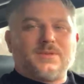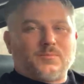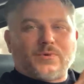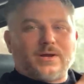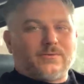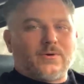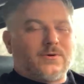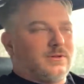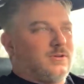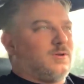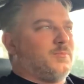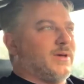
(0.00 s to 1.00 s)
brake rotor a
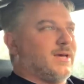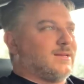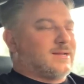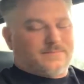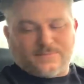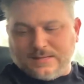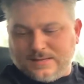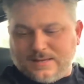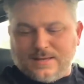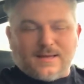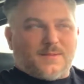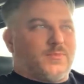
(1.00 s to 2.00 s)
little bit. I'm
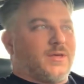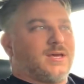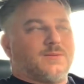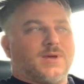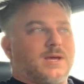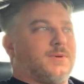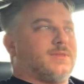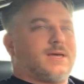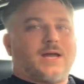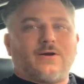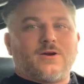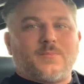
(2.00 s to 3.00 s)
thinking maybe the
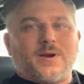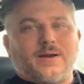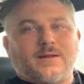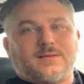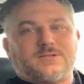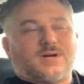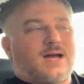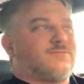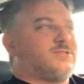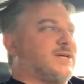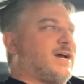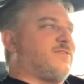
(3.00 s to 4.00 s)
carrier bearing in the drive
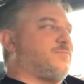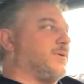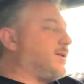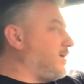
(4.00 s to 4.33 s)
shaft, but